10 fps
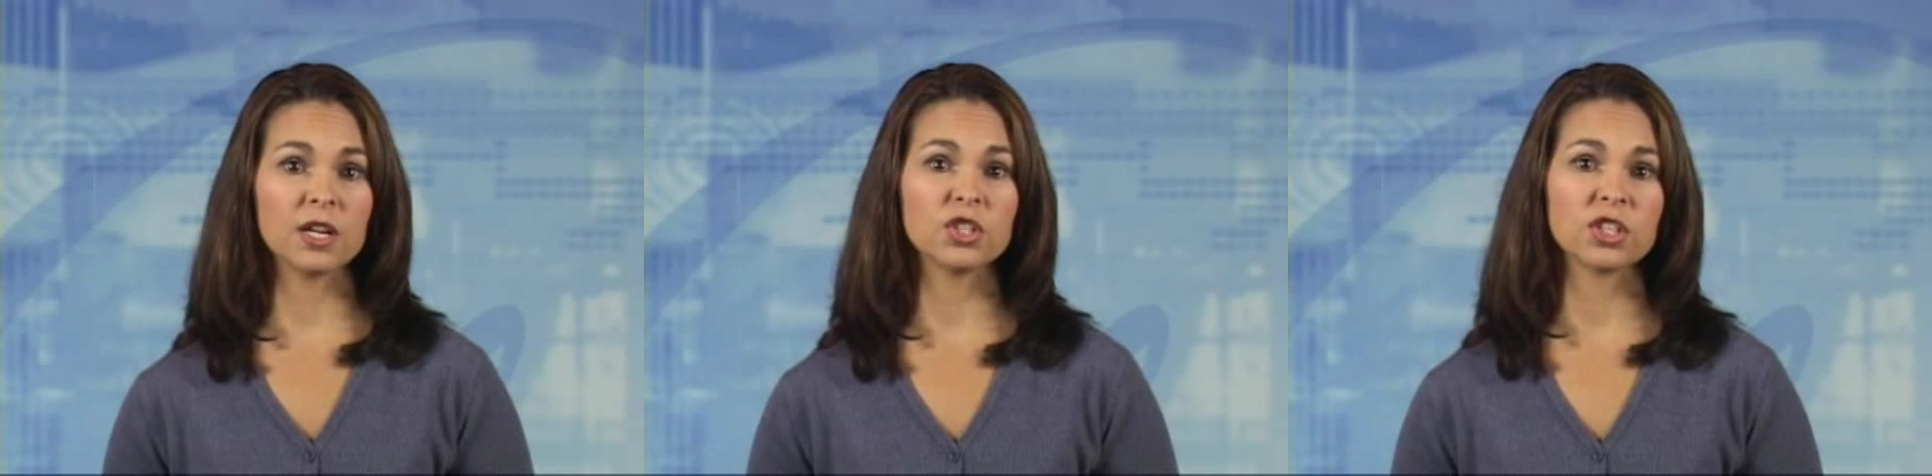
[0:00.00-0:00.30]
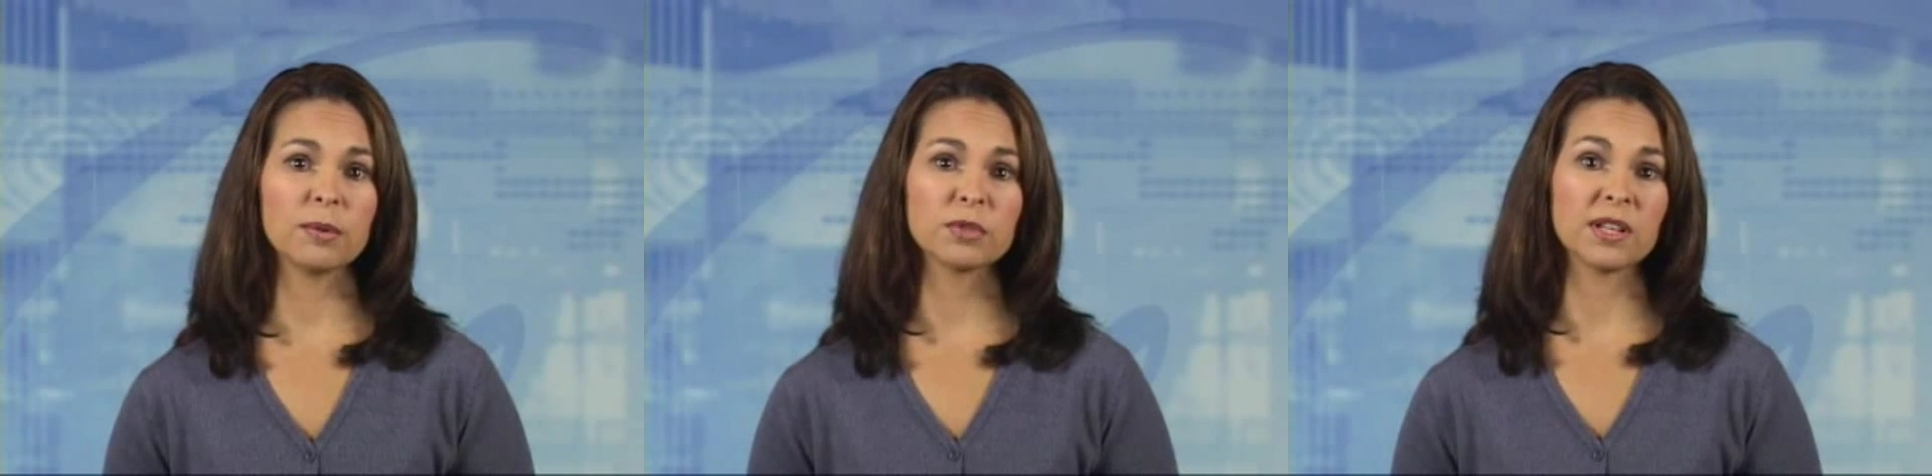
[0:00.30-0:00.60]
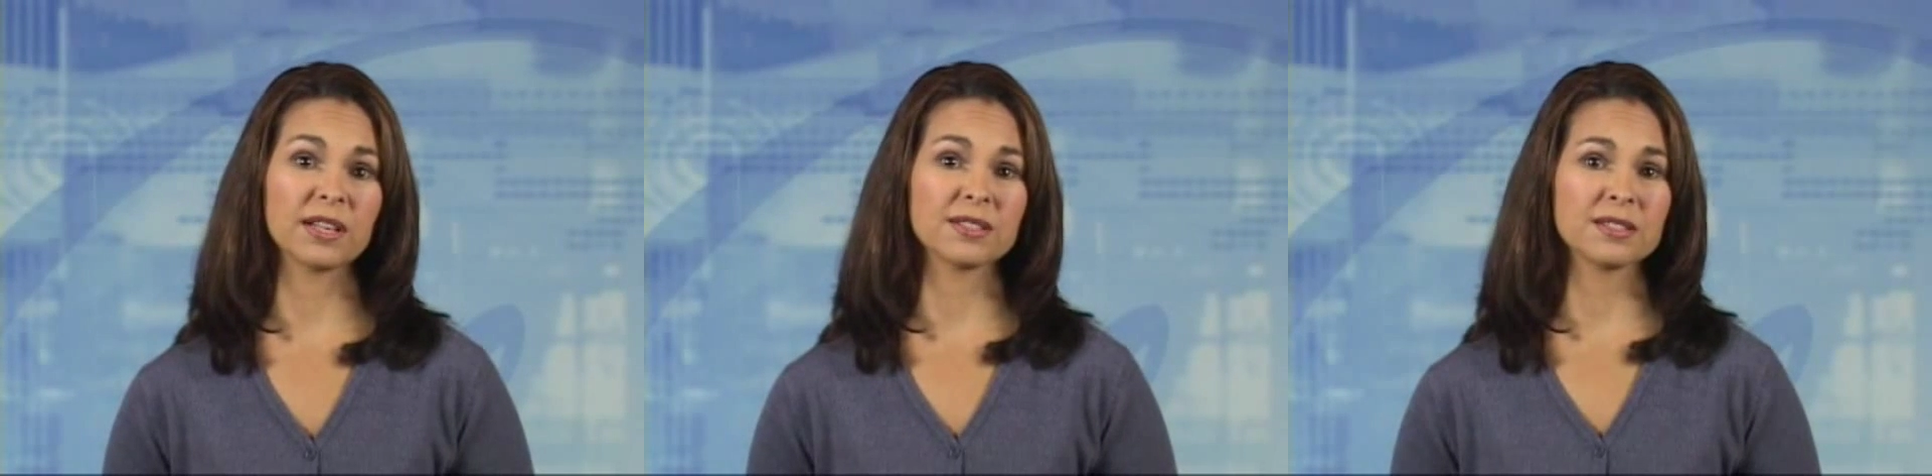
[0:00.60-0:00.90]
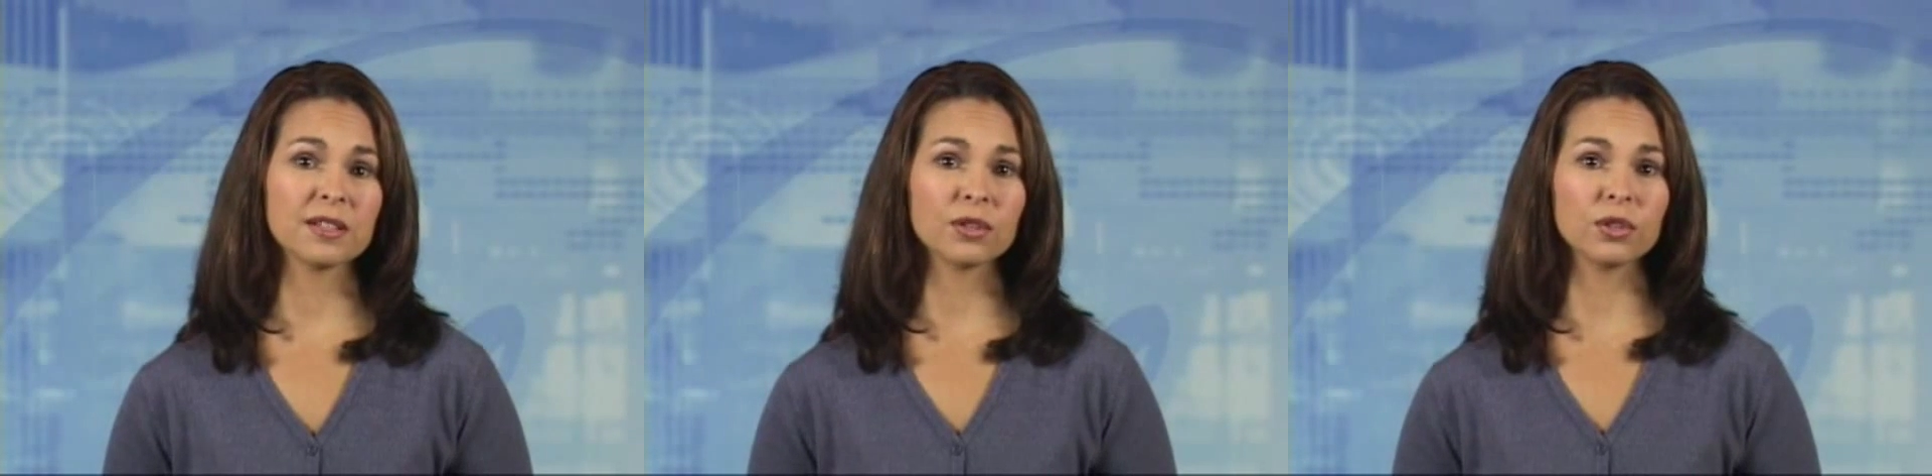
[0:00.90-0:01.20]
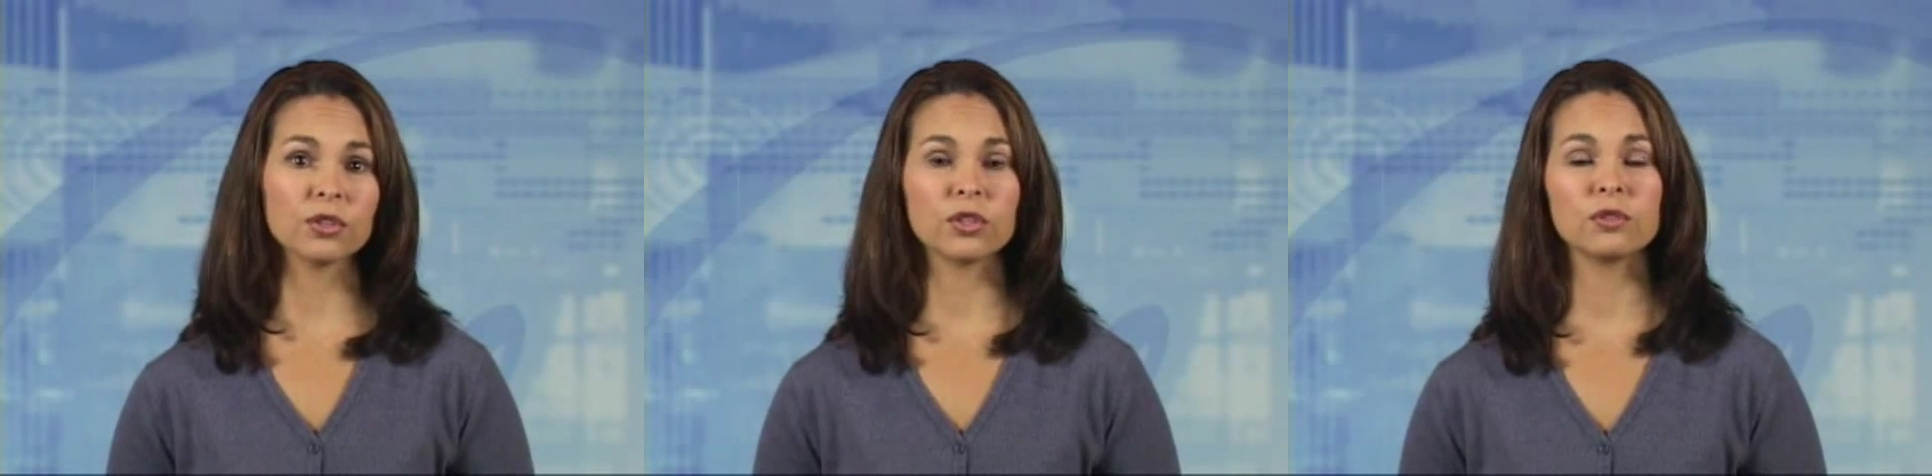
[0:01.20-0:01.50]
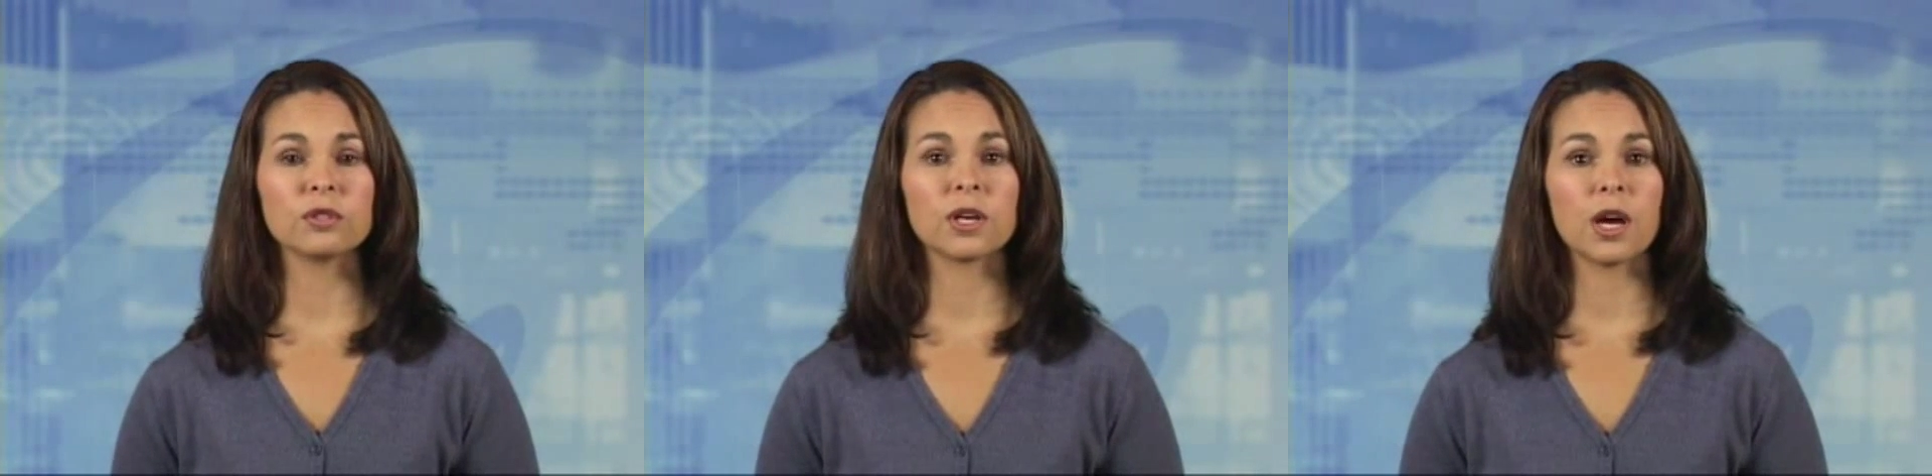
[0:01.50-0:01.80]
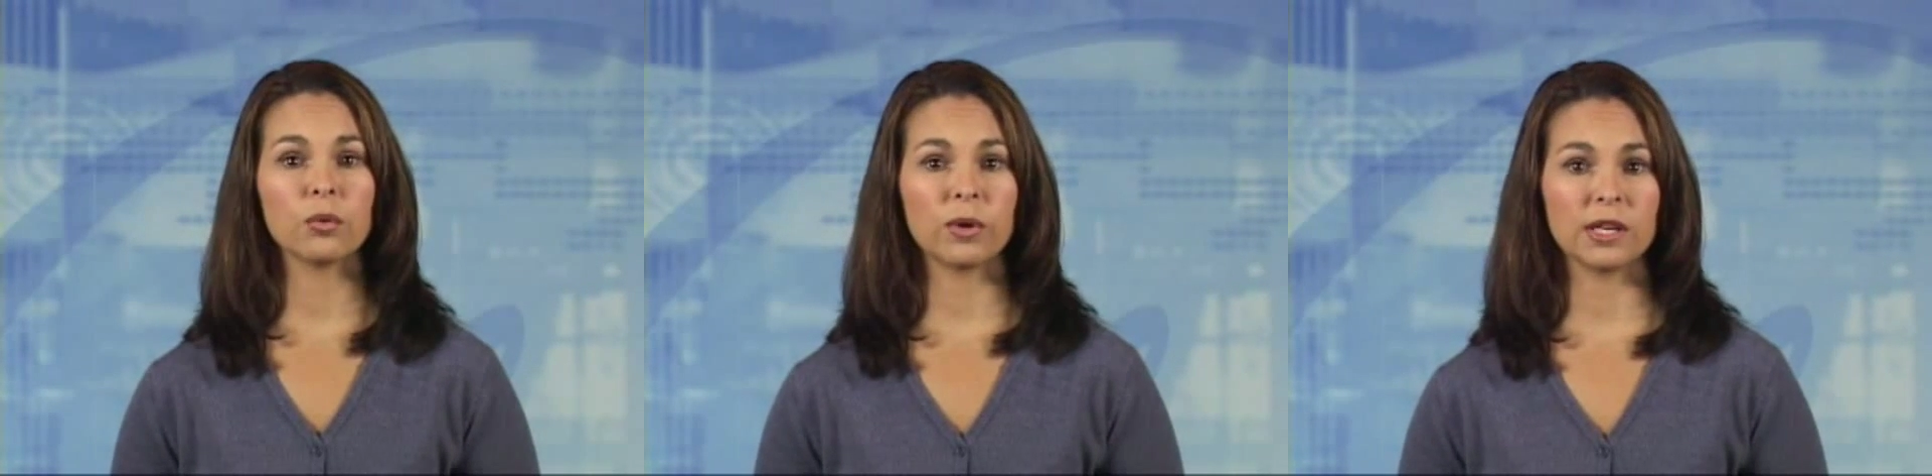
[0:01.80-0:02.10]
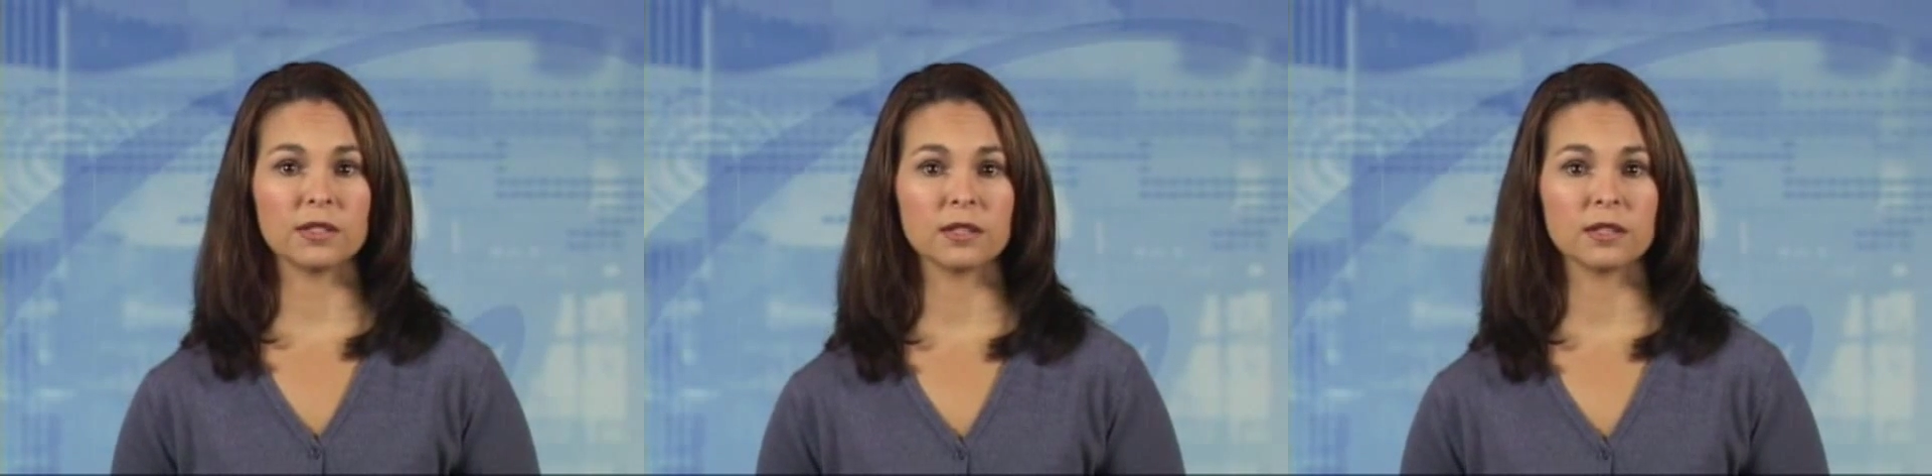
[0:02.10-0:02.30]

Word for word: and shaped like a sickle used to cut wheat.